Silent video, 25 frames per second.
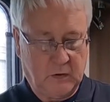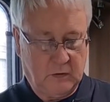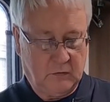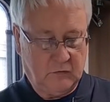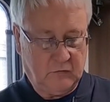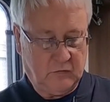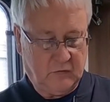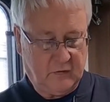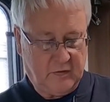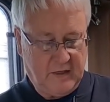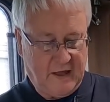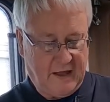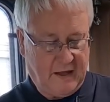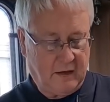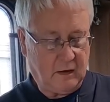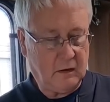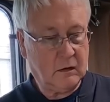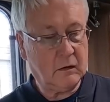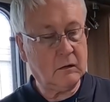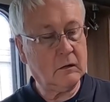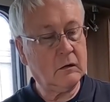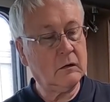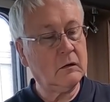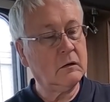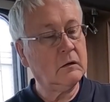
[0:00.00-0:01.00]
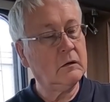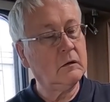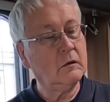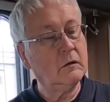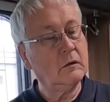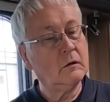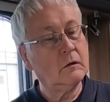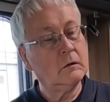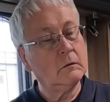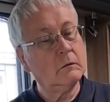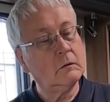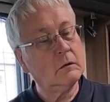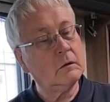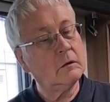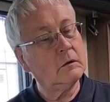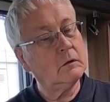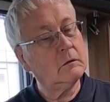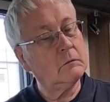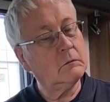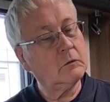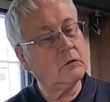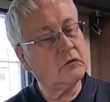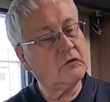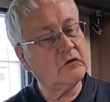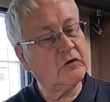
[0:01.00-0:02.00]
So that
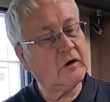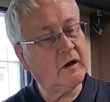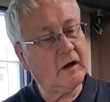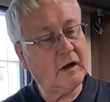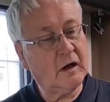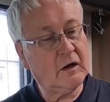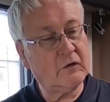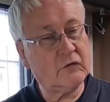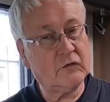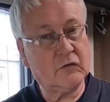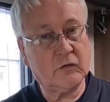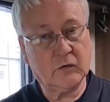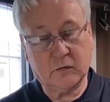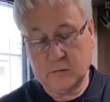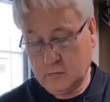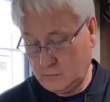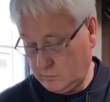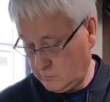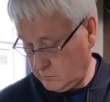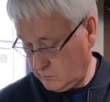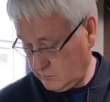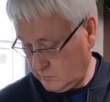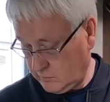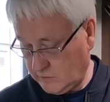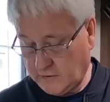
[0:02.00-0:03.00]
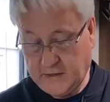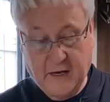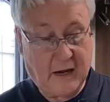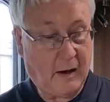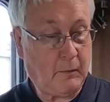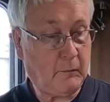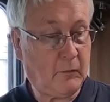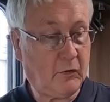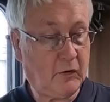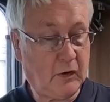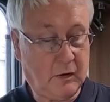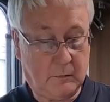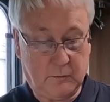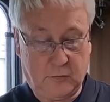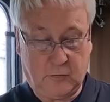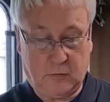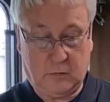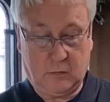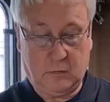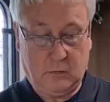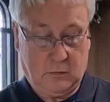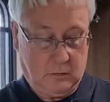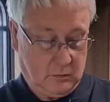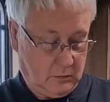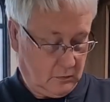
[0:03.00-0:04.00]
will charge the camera up.
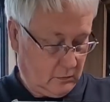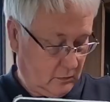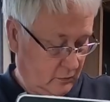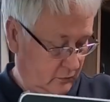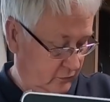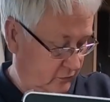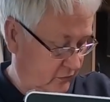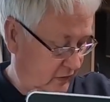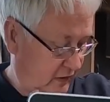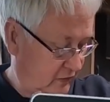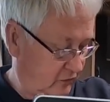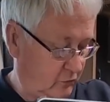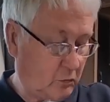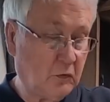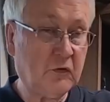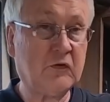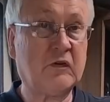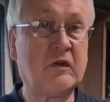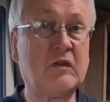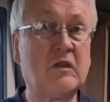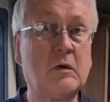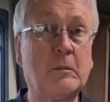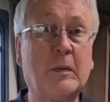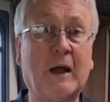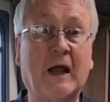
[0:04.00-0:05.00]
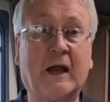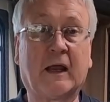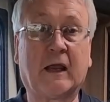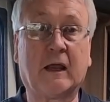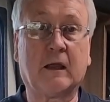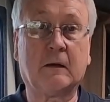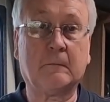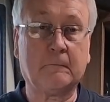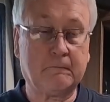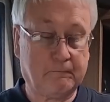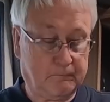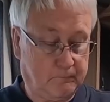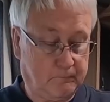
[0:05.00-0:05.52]
So that's what's in the packet.